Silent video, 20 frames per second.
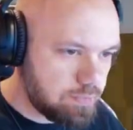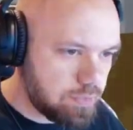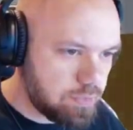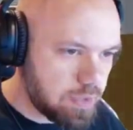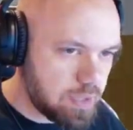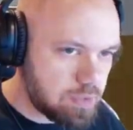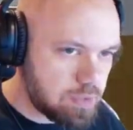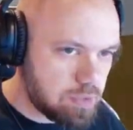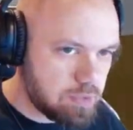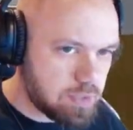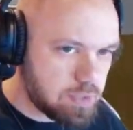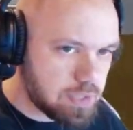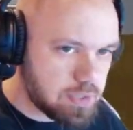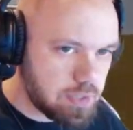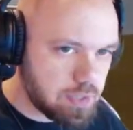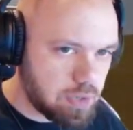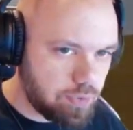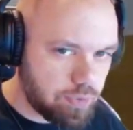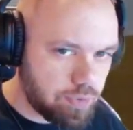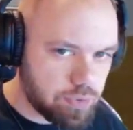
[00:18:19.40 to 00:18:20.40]
that's that's the
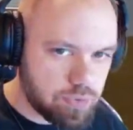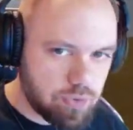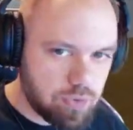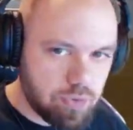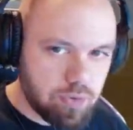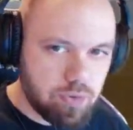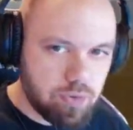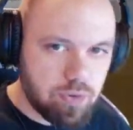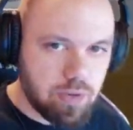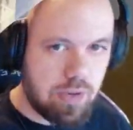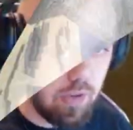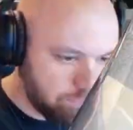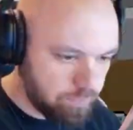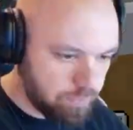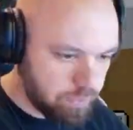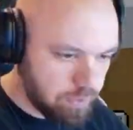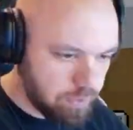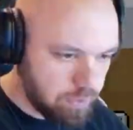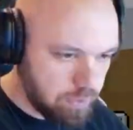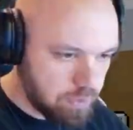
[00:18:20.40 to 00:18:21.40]
difference.
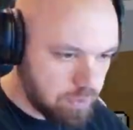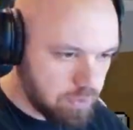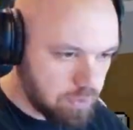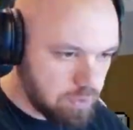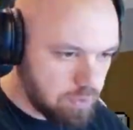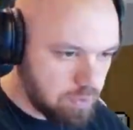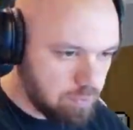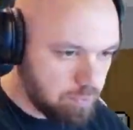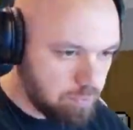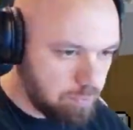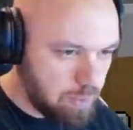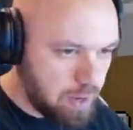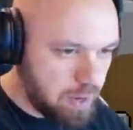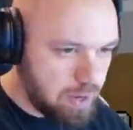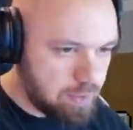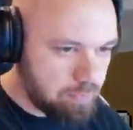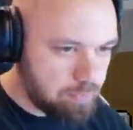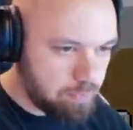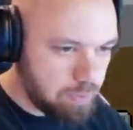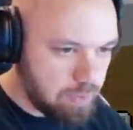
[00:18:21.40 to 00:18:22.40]
But
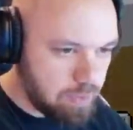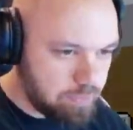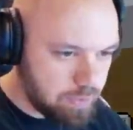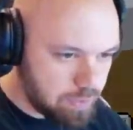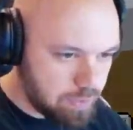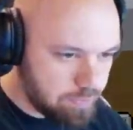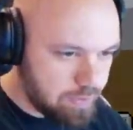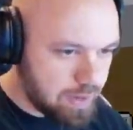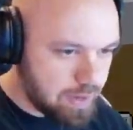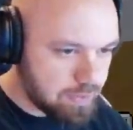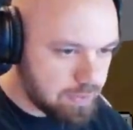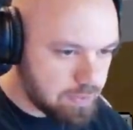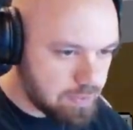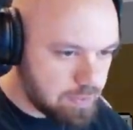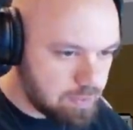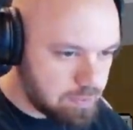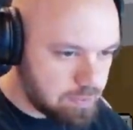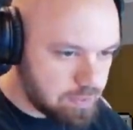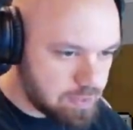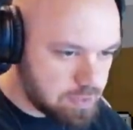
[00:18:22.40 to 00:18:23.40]
I'm loving the fact that
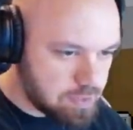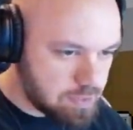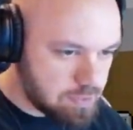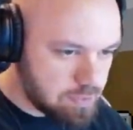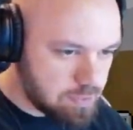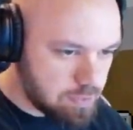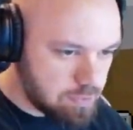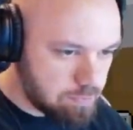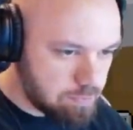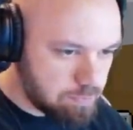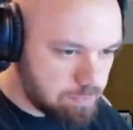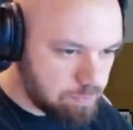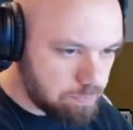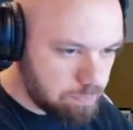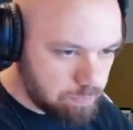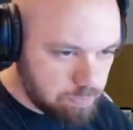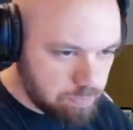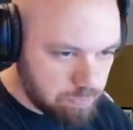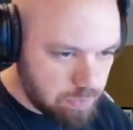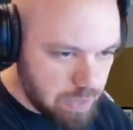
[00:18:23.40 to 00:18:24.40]
this, this is
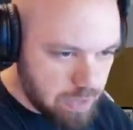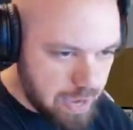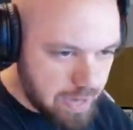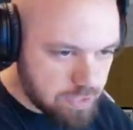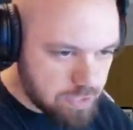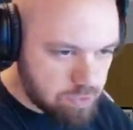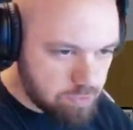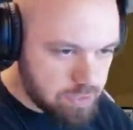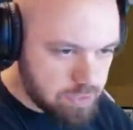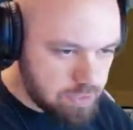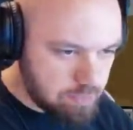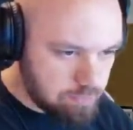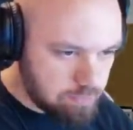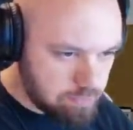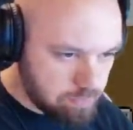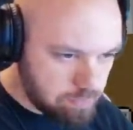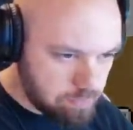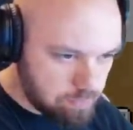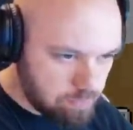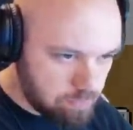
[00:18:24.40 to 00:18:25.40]
actually
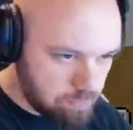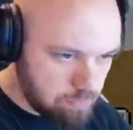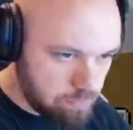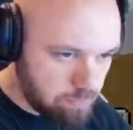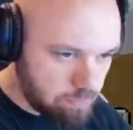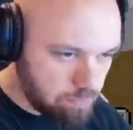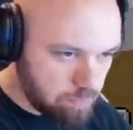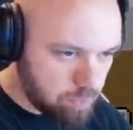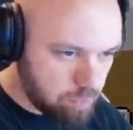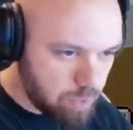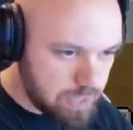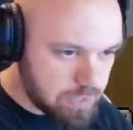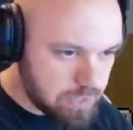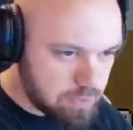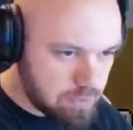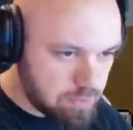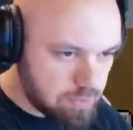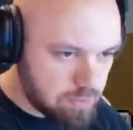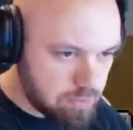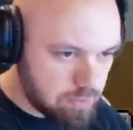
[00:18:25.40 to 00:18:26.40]
quite
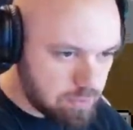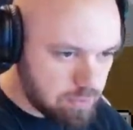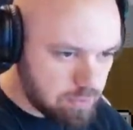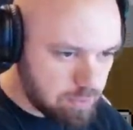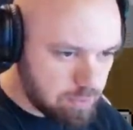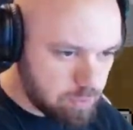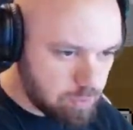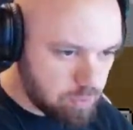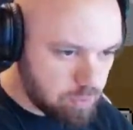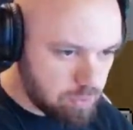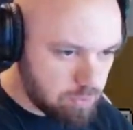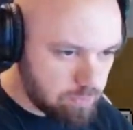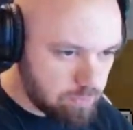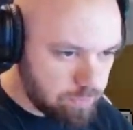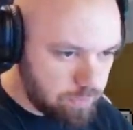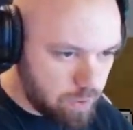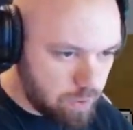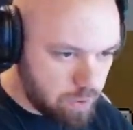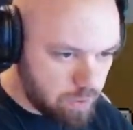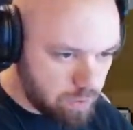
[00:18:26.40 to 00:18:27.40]

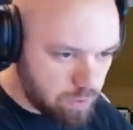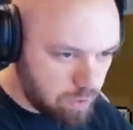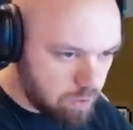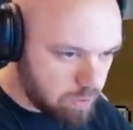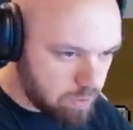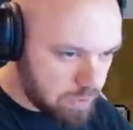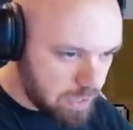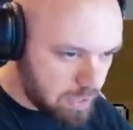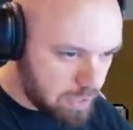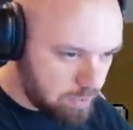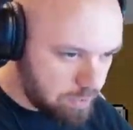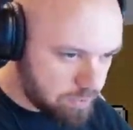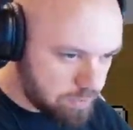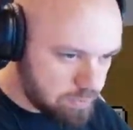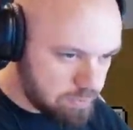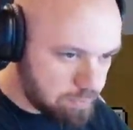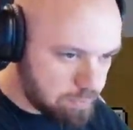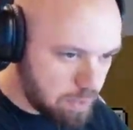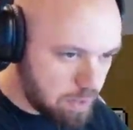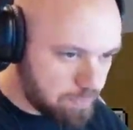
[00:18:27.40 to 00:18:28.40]
far along now,
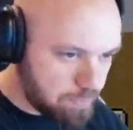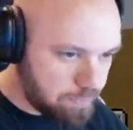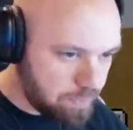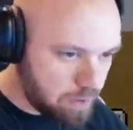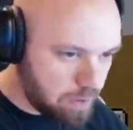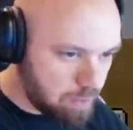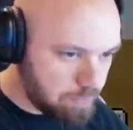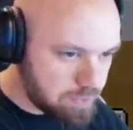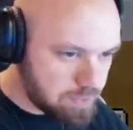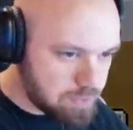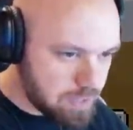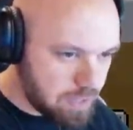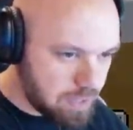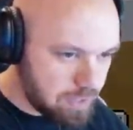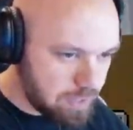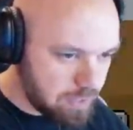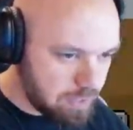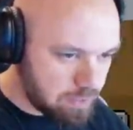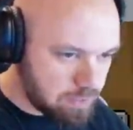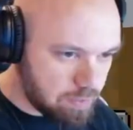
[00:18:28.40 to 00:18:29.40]
this mob farm. It's not
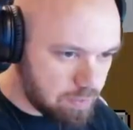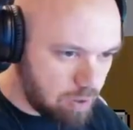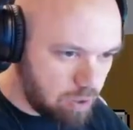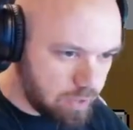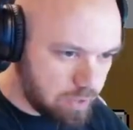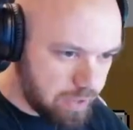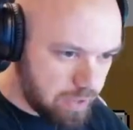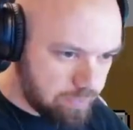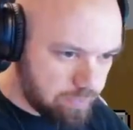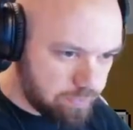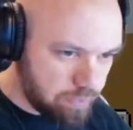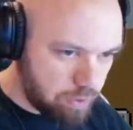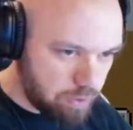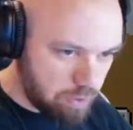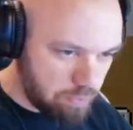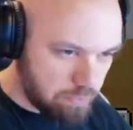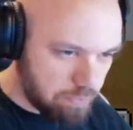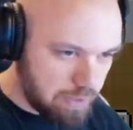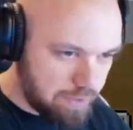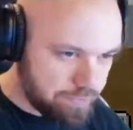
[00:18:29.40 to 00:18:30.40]
like all that
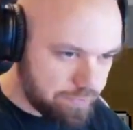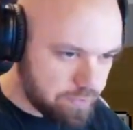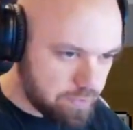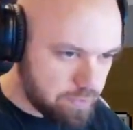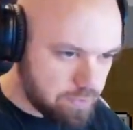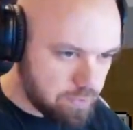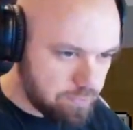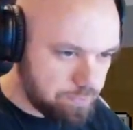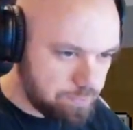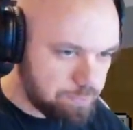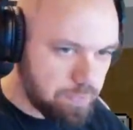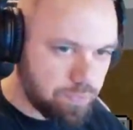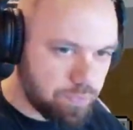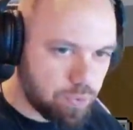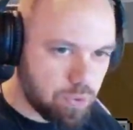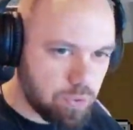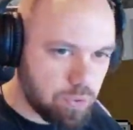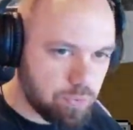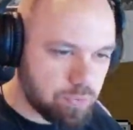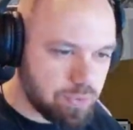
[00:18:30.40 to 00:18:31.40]
far left
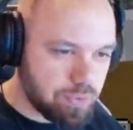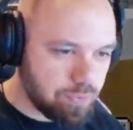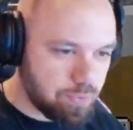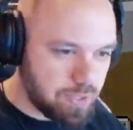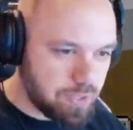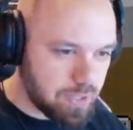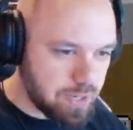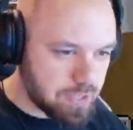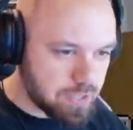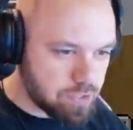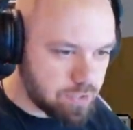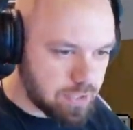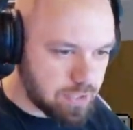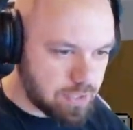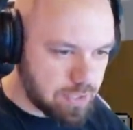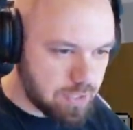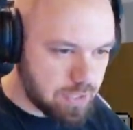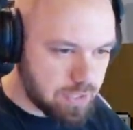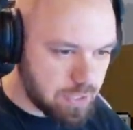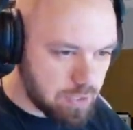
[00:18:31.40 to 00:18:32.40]
before we can actually
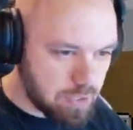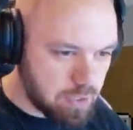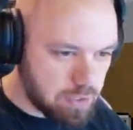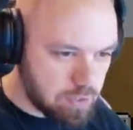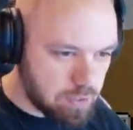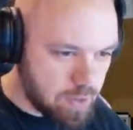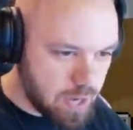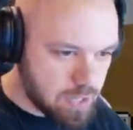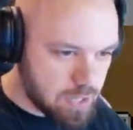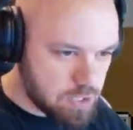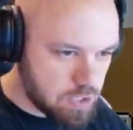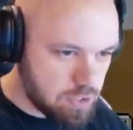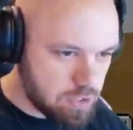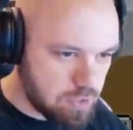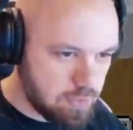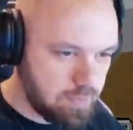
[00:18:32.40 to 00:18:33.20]
kick it into action.